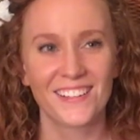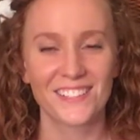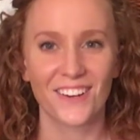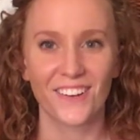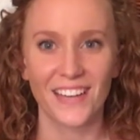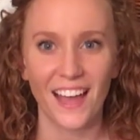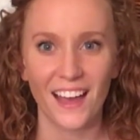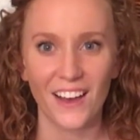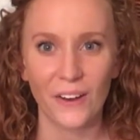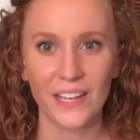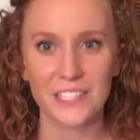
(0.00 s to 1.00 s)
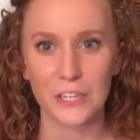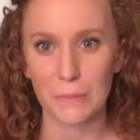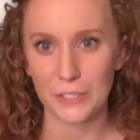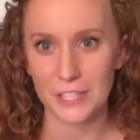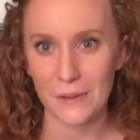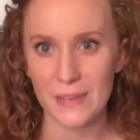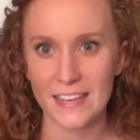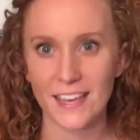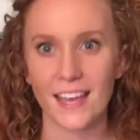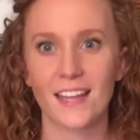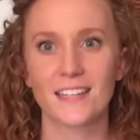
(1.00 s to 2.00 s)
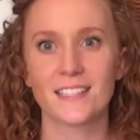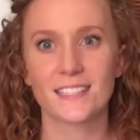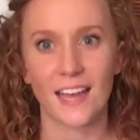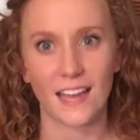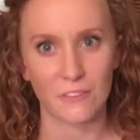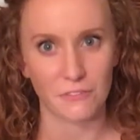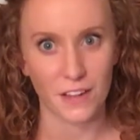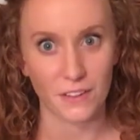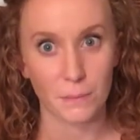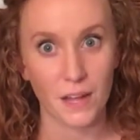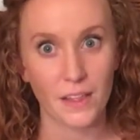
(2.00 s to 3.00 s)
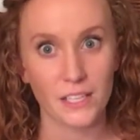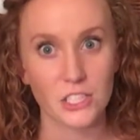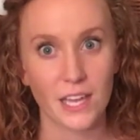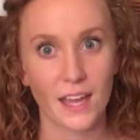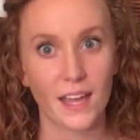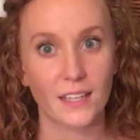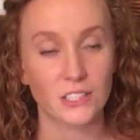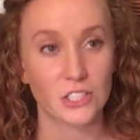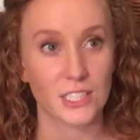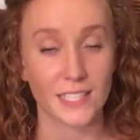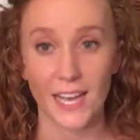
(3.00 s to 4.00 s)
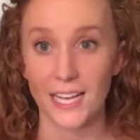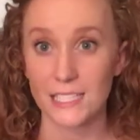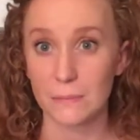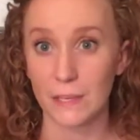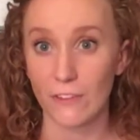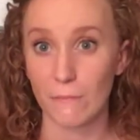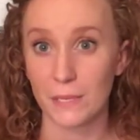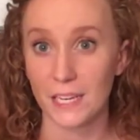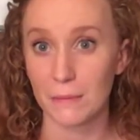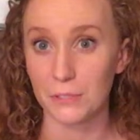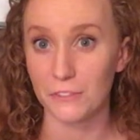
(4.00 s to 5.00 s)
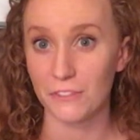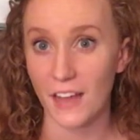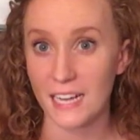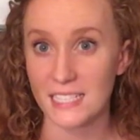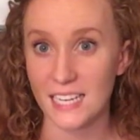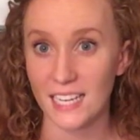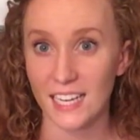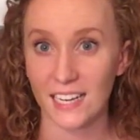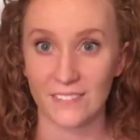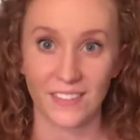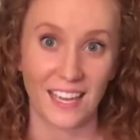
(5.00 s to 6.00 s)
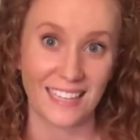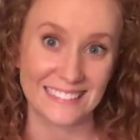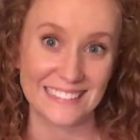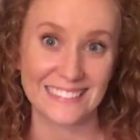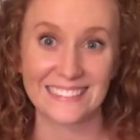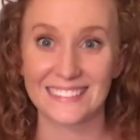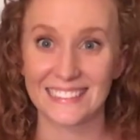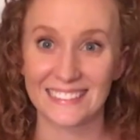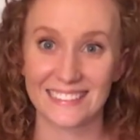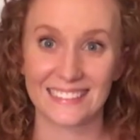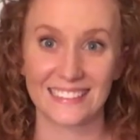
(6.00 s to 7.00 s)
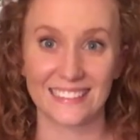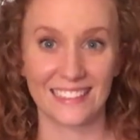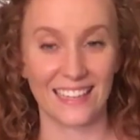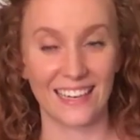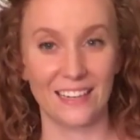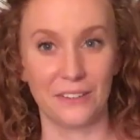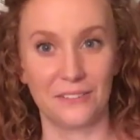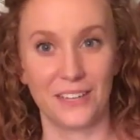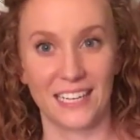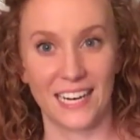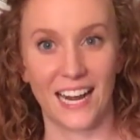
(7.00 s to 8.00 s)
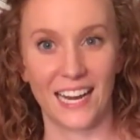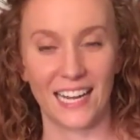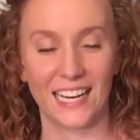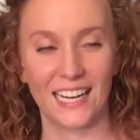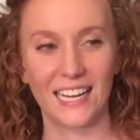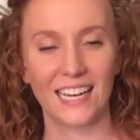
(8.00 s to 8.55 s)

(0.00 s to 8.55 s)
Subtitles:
So now it's her birthday weekend. I haven't found the polish yet. She's asked me if I've been able to find it. I'm like, kind of working on it.